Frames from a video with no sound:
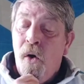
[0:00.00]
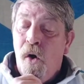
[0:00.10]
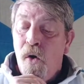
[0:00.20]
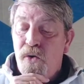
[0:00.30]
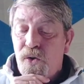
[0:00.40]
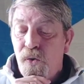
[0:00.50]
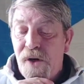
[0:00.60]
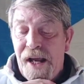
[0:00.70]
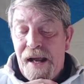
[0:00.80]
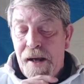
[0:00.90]
All
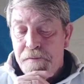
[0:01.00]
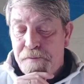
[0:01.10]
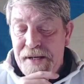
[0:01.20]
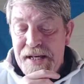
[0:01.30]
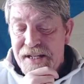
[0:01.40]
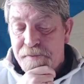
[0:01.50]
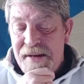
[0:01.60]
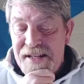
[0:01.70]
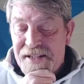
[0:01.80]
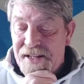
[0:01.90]
Tory MPs
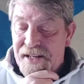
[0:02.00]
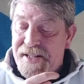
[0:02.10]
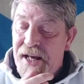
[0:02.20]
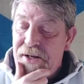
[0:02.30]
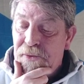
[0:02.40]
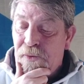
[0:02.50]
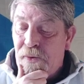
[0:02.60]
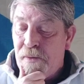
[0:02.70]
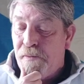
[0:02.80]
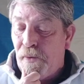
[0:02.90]
meet to decide
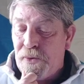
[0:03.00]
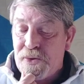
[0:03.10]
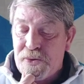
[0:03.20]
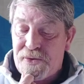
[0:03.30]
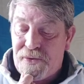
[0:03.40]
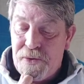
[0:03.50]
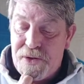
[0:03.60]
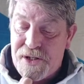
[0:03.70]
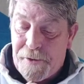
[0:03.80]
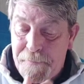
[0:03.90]
on Bojo's
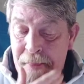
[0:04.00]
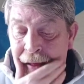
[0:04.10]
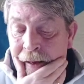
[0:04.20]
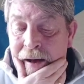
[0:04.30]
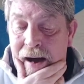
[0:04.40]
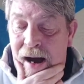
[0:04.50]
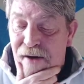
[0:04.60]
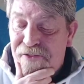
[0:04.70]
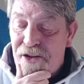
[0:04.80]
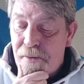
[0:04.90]
future.
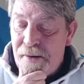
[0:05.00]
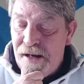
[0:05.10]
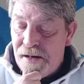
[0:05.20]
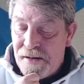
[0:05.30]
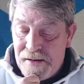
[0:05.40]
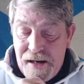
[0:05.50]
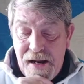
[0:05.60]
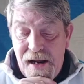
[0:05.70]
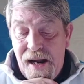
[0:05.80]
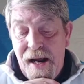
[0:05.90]
After the meeting,
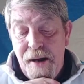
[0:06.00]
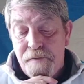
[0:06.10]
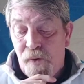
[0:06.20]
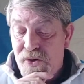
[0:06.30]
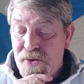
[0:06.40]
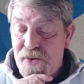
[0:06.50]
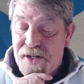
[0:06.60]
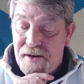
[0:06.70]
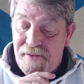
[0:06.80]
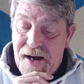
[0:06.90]
Bojo
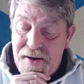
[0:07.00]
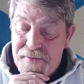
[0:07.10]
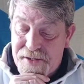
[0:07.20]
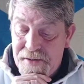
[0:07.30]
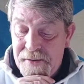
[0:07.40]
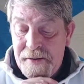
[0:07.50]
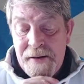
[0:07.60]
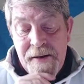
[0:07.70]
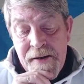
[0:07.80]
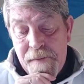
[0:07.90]
survives,
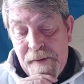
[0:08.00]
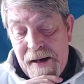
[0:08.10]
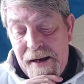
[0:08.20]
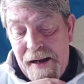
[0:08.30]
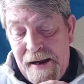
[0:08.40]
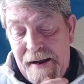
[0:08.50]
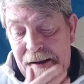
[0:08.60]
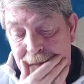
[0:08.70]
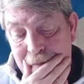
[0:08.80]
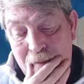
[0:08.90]
but
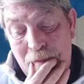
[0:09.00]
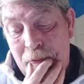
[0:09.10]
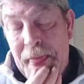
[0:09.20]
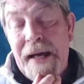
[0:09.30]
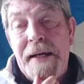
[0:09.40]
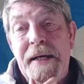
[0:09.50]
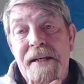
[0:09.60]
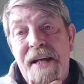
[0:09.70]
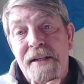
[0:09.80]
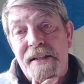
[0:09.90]

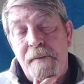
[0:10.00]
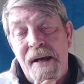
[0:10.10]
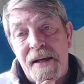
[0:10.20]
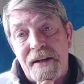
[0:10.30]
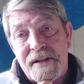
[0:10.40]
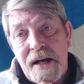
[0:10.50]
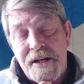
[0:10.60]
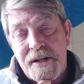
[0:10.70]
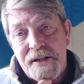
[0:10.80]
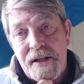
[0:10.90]
he's had to make
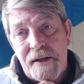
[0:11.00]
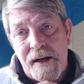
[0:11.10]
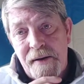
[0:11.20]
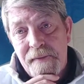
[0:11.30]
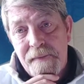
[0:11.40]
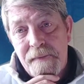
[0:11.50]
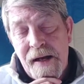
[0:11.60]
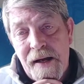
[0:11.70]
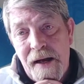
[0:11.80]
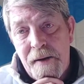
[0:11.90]
concessions to
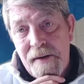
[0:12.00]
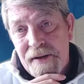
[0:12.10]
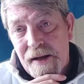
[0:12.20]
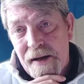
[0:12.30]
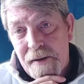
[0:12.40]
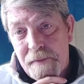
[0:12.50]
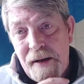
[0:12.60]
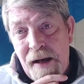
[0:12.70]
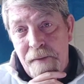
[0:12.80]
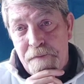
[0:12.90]
the
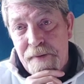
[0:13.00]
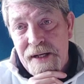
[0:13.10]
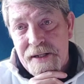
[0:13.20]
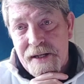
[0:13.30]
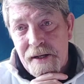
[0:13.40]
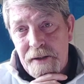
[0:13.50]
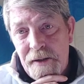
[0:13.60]
MPs.